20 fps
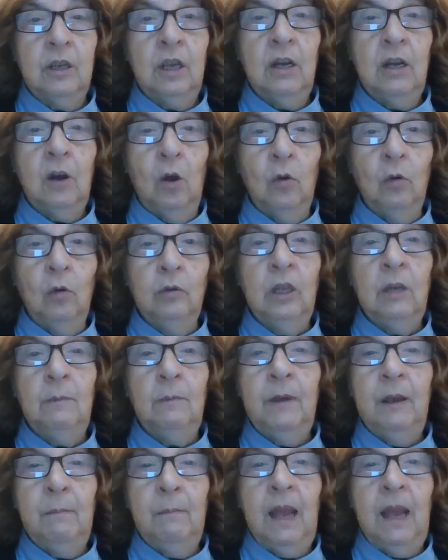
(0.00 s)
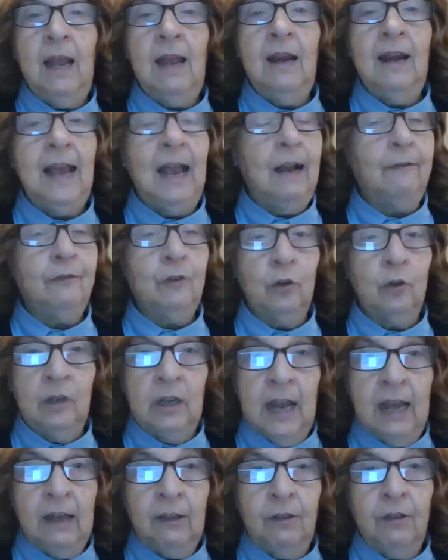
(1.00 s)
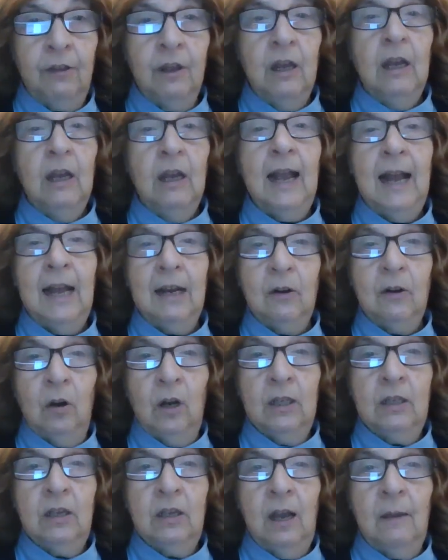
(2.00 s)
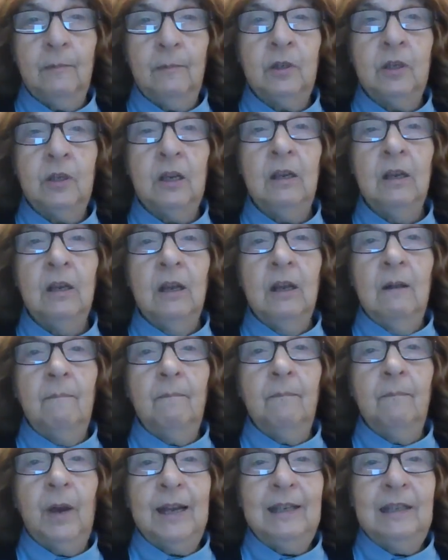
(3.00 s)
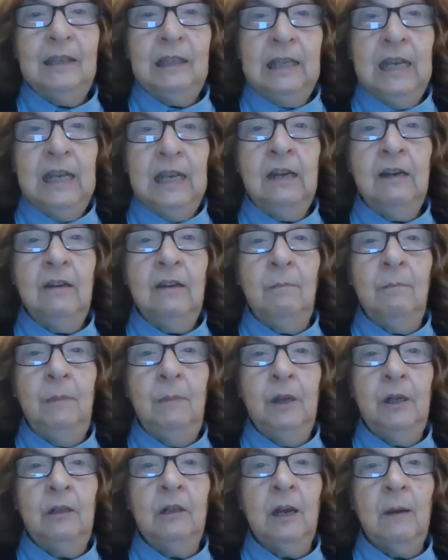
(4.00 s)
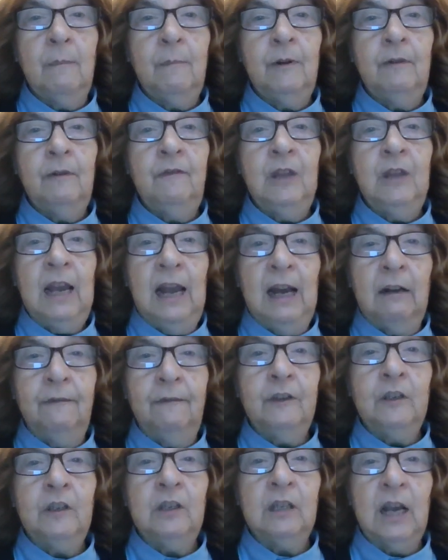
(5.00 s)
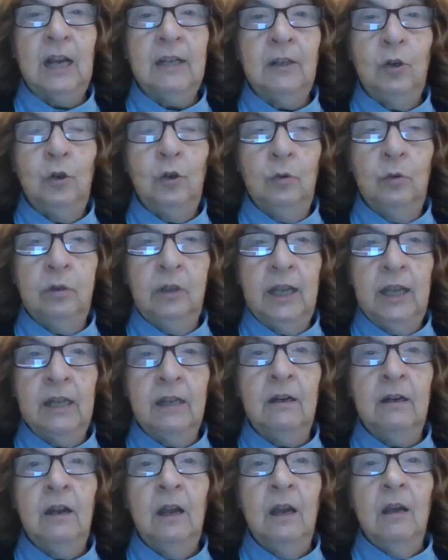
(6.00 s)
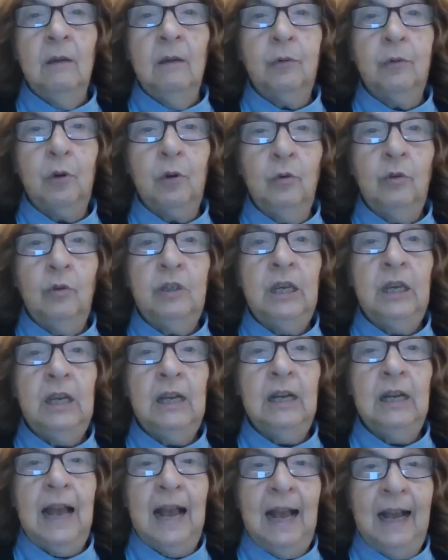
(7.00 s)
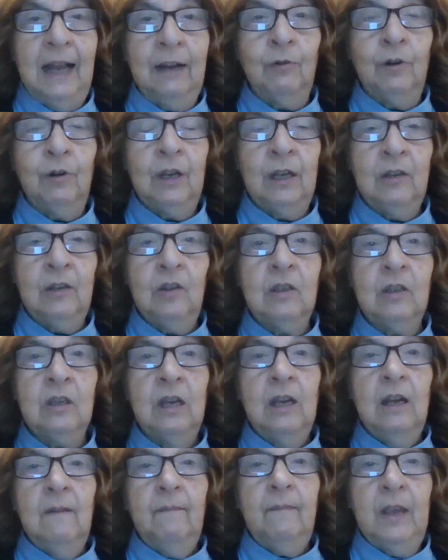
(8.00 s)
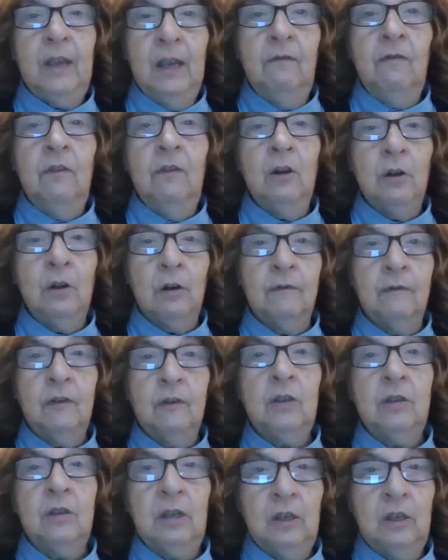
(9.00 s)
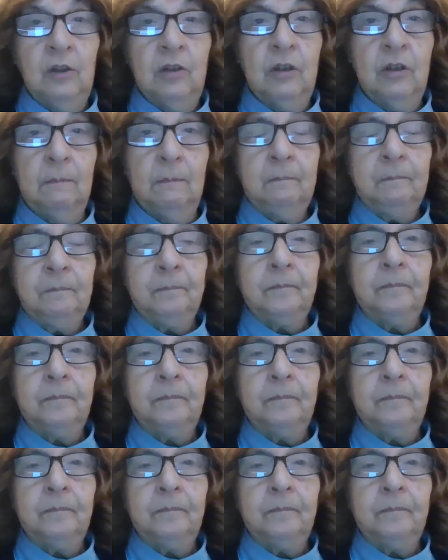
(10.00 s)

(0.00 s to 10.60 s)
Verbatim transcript: can only be made after death at autopsy by seeing the buildup of the alpha synuclein protein aggregates in the nervous system.